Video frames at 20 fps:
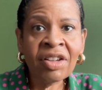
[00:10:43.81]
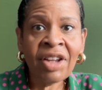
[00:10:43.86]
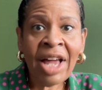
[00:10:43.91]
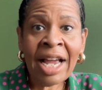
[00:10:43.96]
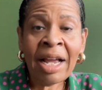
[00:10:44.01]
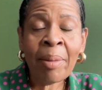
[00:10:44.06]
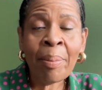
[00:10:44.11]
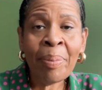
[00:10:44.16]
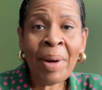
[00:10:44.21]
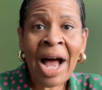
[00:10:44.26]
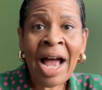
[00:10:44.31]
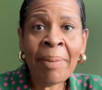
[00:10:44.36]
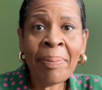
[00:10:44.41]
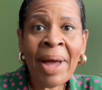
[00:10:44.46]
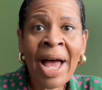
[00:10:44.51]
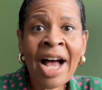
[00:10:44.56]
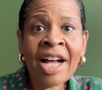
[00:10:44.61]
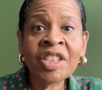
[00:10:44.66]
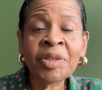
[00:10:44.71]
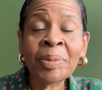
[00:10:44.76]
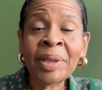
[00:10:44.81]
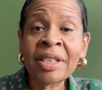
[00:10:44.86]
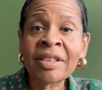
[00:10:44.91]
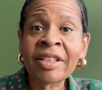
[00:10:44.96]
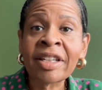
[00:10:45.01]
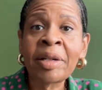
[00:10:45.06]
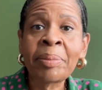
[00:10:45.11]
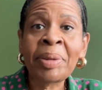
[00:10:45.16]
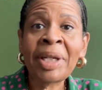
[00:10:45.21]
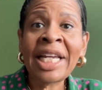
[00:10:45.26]
like a bypass, but it's
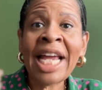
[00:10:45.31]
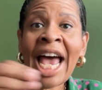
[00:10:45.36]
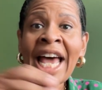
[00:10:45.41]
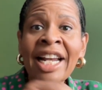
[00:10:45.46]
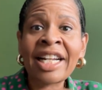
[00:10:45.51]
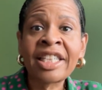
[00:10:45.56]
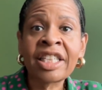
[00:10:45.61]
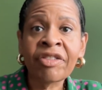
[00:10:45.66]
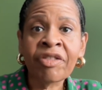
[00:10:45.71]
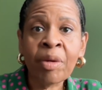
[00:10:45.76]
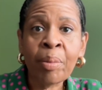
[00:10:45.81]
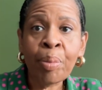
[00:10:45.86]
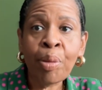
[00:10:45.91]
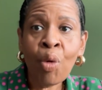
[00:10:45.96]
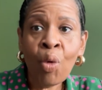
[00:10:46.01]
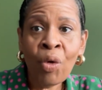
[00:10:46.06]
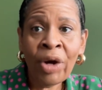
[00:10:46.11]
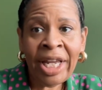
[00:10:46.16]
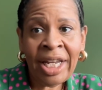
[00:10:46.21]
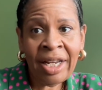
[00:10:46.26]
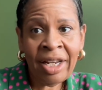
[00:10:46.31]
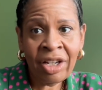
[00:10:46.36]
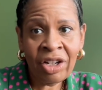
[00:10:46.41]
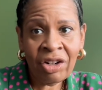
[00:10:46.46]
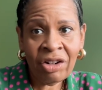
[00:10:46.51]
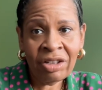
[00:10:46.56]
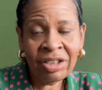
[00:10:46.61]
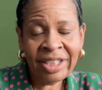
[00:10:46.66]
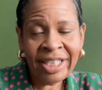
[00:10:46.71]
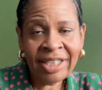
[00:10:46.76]
going to be at a different point in
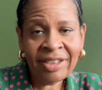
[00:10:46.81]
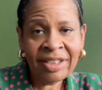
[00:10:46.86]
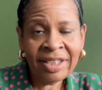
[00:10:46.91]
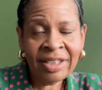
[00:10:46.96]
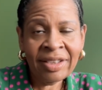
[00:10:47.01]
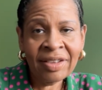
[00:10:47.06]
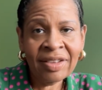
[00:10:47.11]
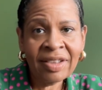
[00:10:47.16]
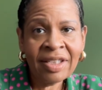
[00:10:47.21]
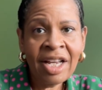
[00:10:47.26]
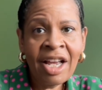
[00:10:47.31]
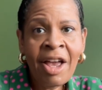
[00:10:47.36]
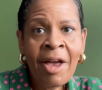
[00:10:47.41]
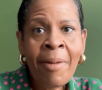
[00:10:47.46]
your intestines.